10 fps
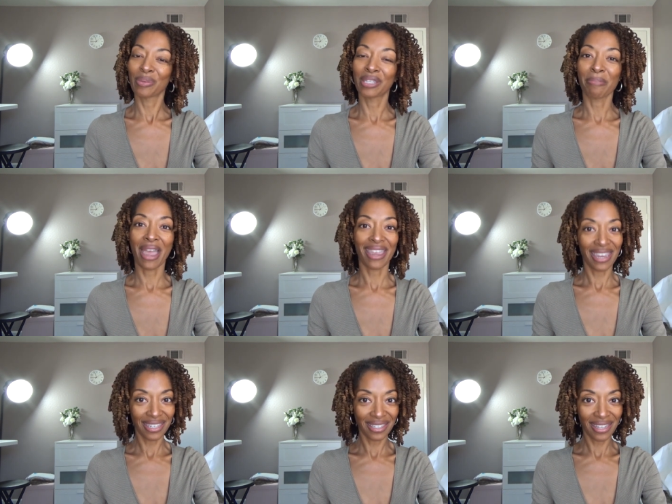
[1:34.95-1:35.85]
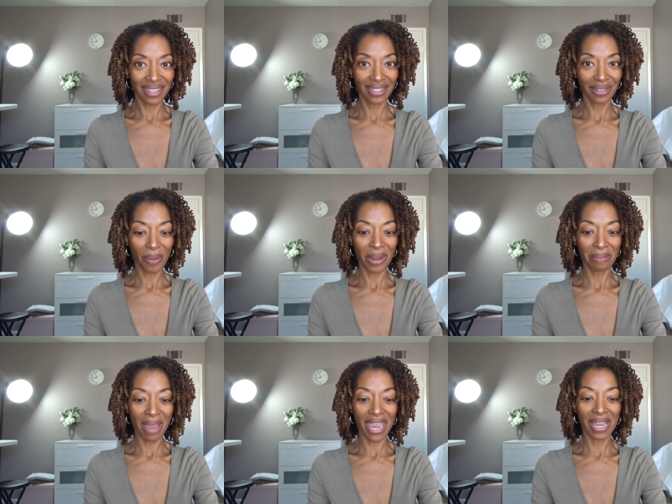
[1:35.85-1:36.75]
was my easiest
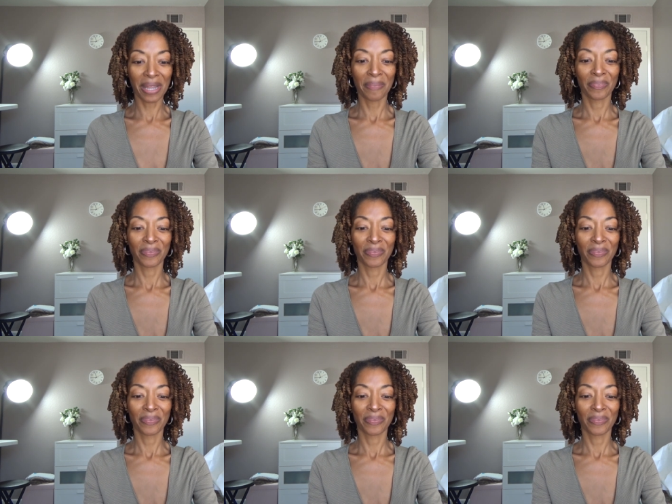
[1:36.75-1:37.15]
sewing make.